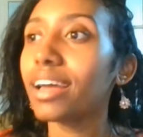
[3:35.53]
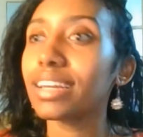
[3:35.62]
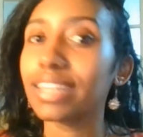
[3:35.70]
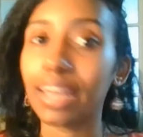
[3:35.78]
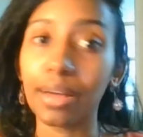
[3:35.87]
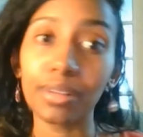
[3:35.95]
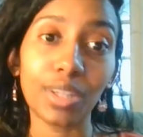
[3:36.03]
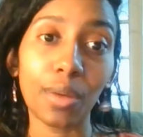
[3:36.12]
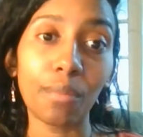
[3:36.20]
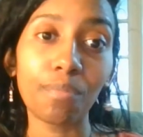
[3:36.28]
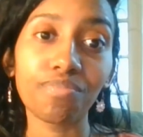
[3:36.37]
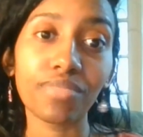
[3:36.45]
Yeah, so
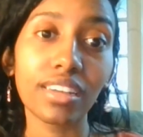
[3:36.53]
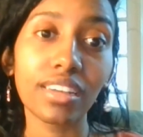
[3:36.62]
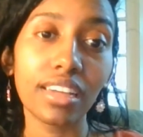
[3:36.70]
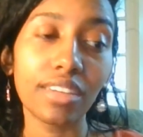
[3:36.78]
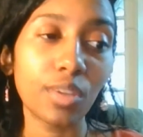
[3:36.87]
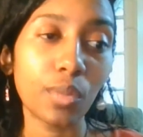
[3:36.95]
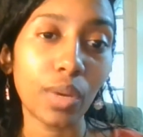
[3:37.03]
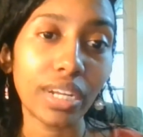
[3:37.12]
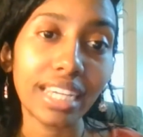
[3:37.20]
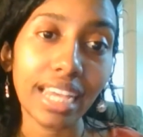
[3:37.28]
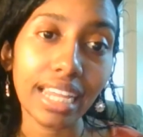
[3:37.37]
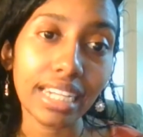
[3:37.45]
if you want
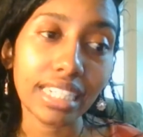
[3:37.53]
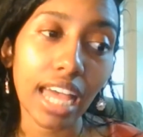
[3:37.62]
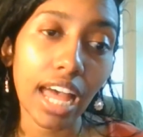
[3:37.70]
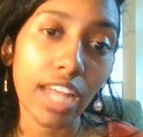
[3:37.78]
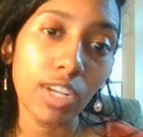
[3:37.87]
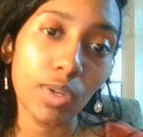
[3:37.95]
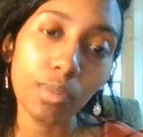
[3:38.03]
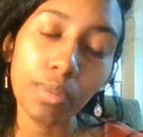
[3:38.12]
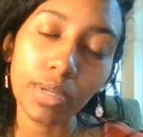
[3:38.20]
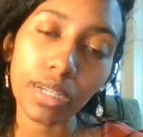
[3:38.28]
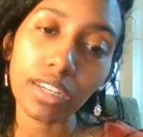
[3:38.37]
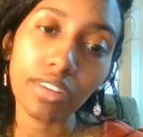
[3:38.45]
to get a new
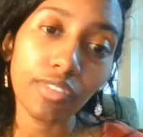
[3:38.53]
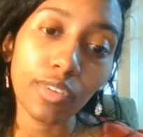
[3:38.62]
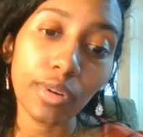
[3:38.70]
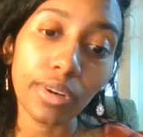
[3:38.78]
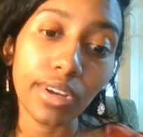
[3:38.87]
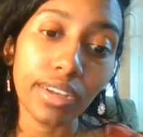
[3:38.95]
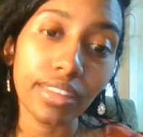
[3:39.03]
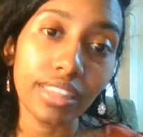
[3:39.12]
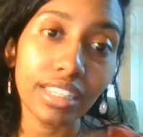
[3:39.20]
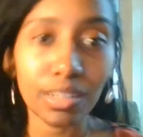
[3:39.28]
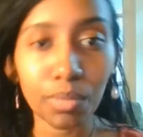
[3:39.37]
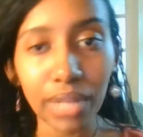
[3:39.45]
book for
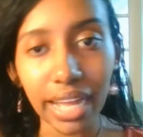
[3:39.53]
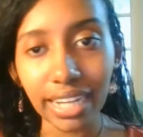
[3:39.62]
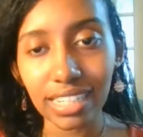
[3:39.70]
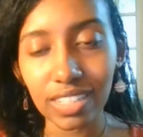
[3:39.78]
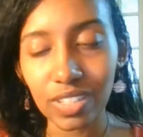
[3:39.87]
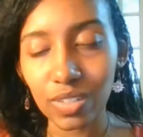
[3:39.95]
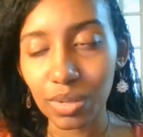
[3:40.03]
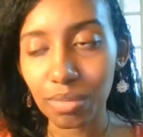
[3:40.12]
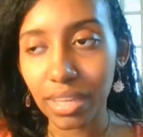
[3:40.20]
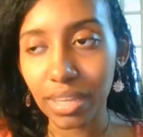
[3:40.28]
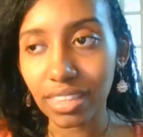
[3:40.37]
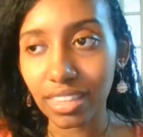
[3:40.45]
this Black History
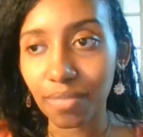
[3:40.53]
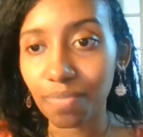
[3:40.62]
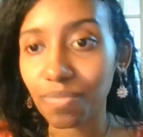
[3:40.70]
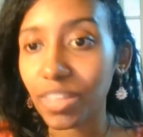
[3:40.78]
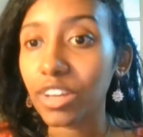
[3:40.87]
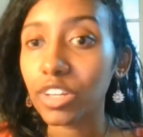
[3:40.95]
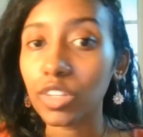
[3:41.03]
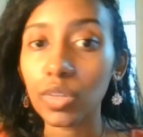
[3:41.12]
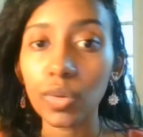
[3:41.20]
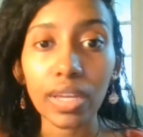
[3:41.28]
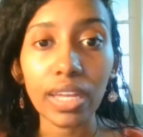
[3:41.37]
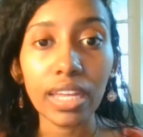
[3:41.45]
Month,
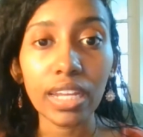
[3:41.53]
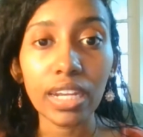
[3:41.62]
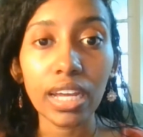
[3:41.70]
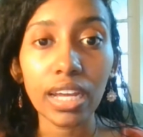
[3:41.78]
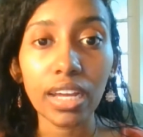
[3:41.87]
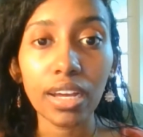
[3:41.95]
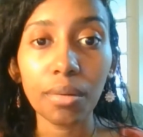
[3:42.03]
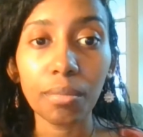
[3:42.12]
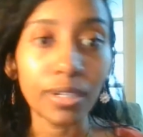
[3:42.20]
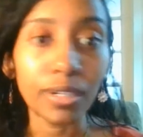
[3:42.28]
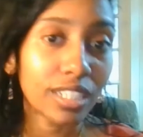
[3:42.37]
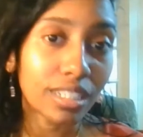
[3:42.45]
you can
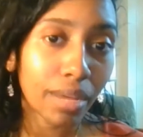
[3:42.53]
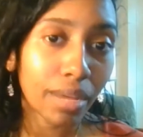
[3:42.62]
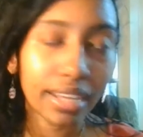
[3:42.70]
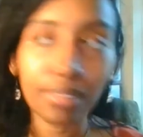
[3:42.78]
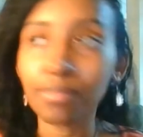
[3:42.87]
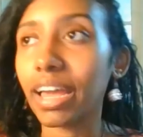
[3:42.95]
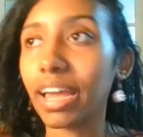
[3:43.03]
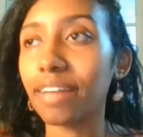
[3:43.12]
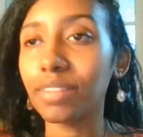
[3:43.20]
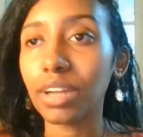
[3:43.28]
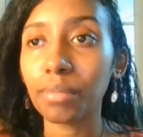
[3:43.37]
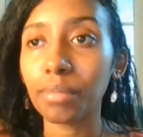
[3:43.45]
purchase mine. I have
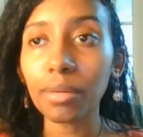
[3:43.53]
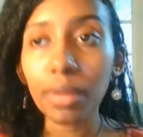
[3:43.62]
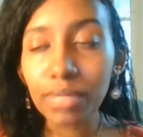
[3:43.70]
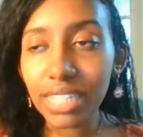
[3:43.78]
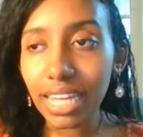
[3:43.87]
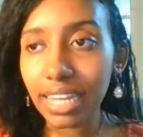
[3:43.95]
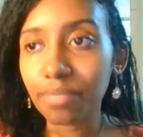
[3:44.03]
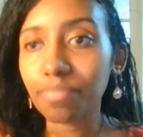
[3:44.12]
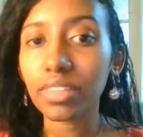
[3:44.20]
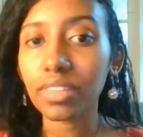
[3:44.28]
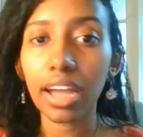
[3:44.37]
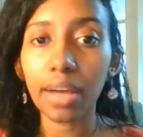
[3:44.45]
it on my website.
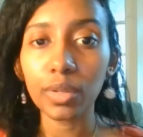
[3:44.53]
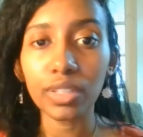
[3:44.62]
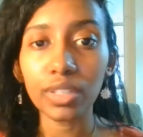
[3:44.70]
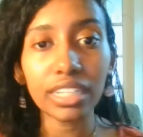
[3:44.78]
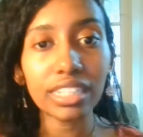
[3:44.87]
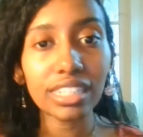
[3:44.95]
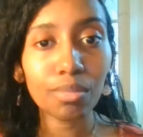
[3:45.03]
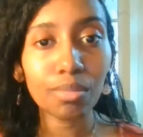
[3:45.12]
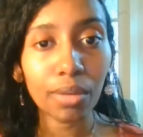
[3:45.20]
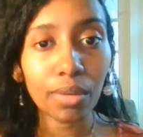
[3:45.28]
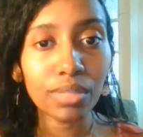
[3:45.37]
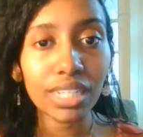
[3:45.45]
I will list my
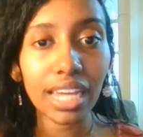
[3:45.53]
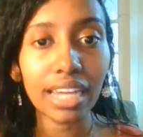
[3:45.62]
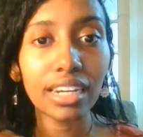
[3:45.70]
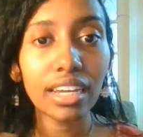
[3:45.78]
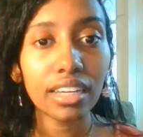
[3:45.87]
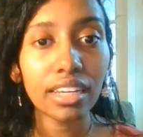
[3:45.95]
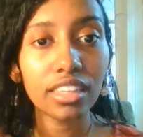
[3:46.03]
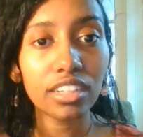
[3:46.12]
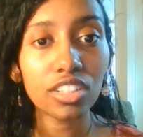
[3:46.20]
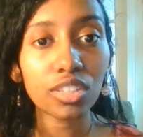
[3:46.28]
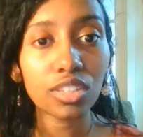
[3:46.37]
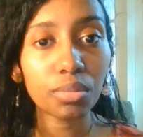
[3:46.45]
website in the
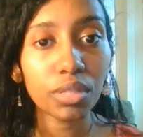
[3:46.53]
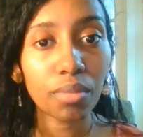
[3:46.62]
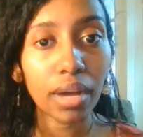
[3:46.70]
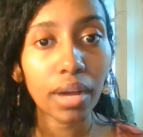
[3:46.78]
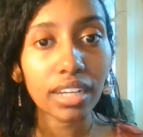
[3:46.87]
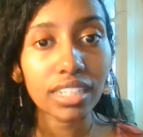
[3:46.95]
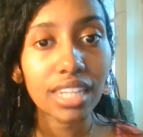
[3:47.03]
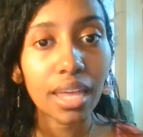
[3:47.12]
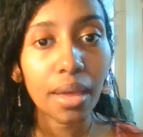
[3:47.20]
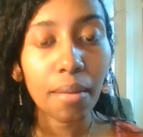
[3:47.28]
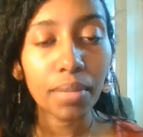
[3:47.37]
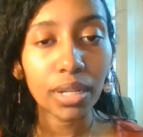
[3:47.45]
description box
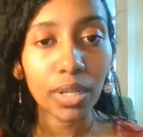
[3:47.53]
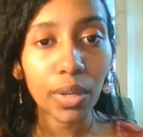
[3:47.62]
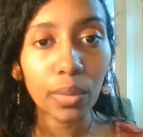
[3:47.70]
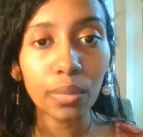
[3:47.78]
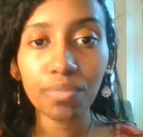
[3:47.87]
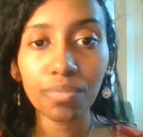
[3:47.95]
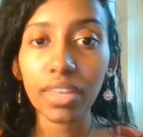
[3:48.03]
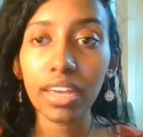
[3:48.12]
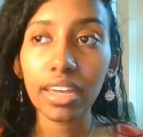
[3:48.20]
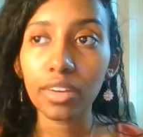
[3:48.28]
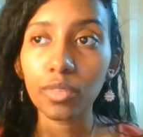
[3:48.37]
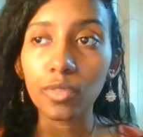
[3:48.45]
below.
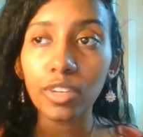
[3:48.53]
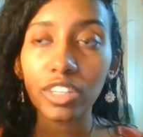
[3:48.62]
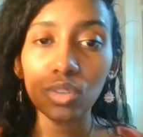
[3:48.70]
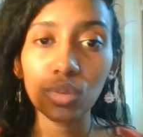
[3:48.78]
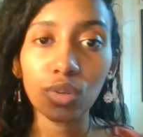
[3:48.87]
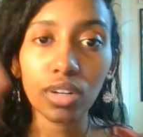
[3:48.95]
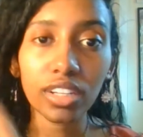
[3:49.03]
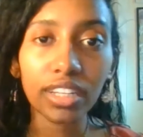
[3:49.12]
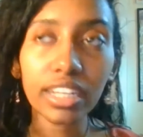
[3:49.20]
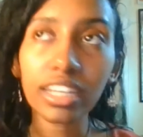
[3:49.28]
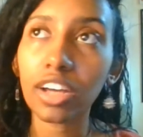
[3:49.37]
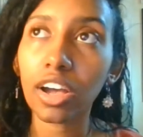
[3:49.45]
When you
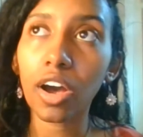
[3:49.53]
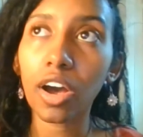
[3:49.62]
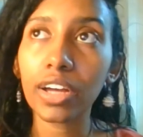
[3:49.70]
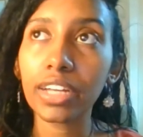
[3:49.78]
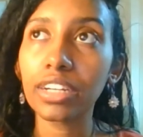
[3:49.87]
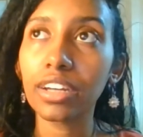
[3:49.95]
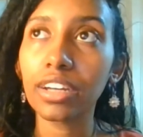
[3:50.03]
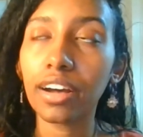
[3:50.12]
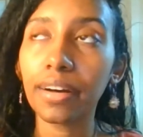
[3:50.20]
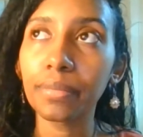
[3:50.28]
click on